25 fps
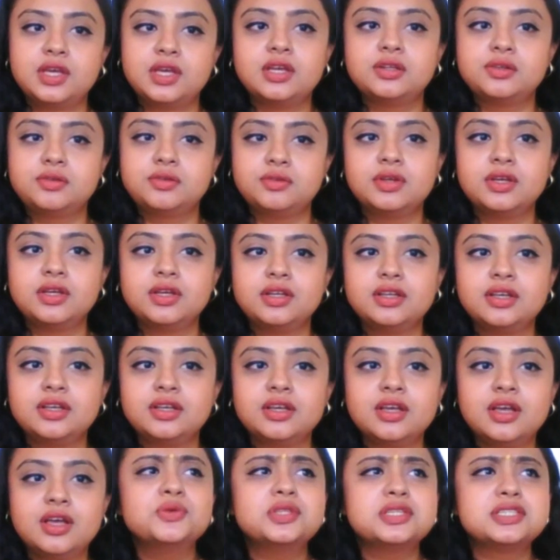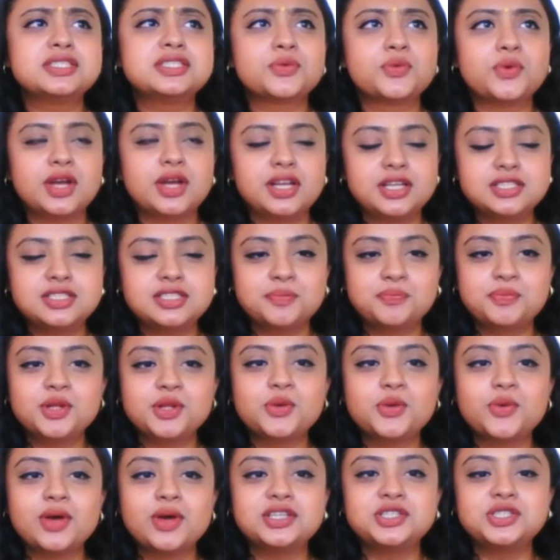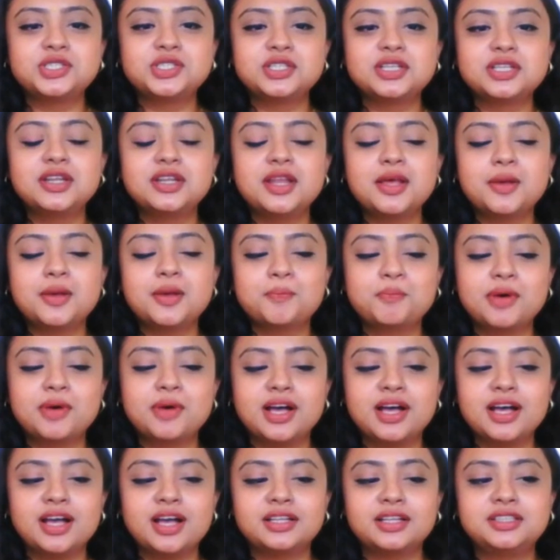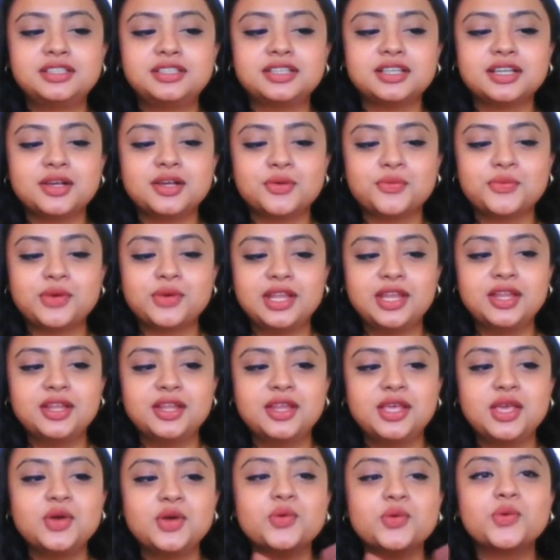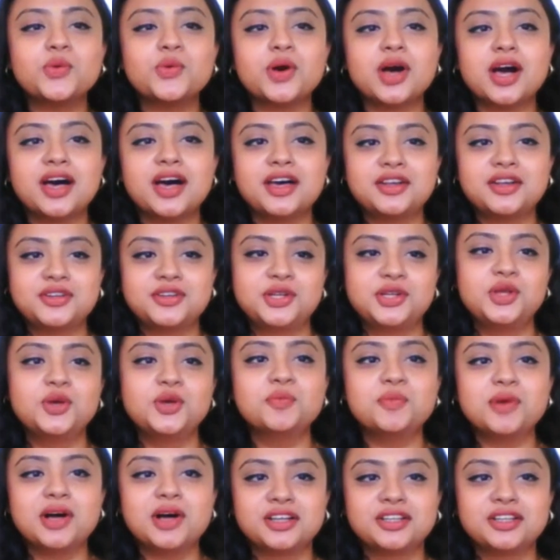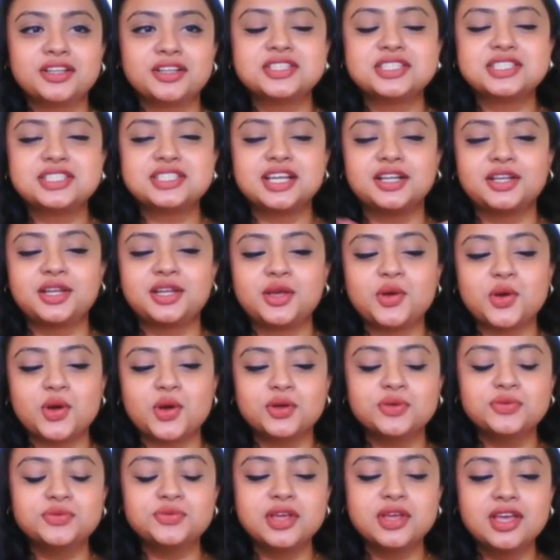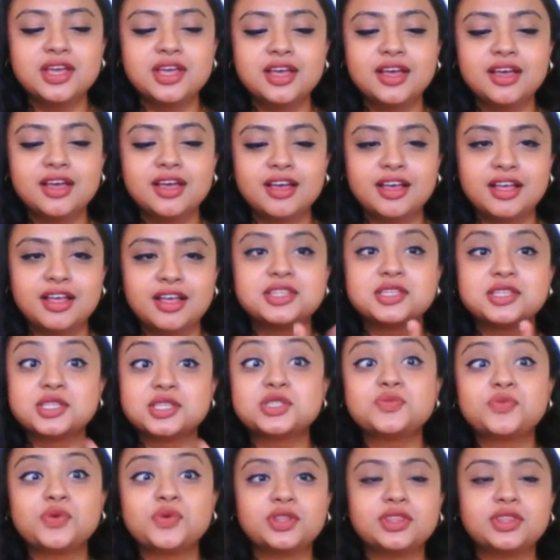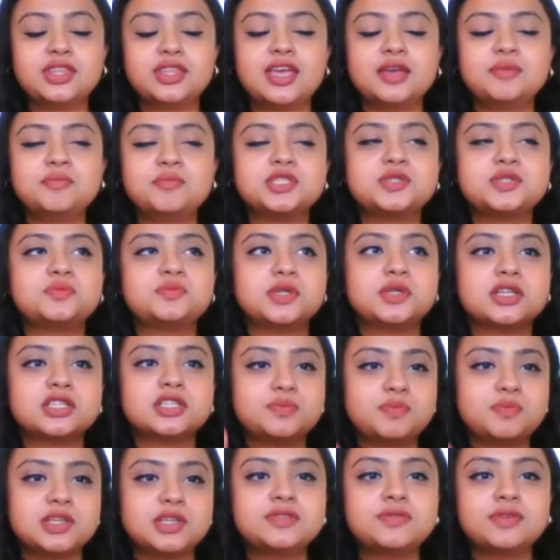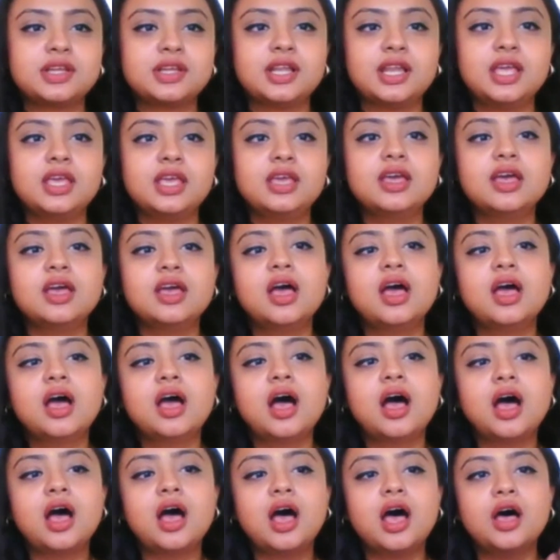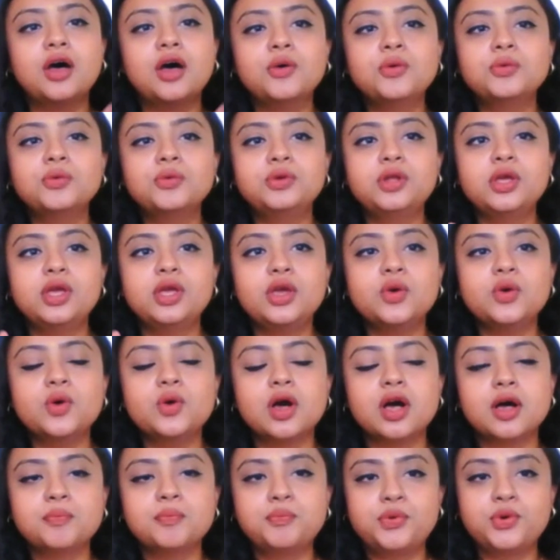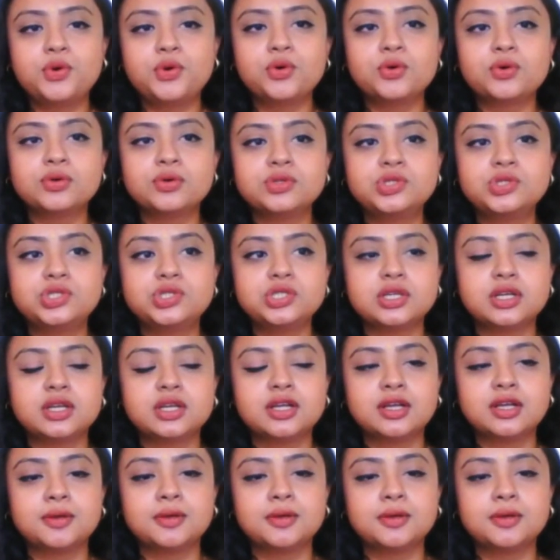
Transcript: Right, right. I know this is quite a simple question, but when you are a new marketer starting off, this is for them specifically. How do you approach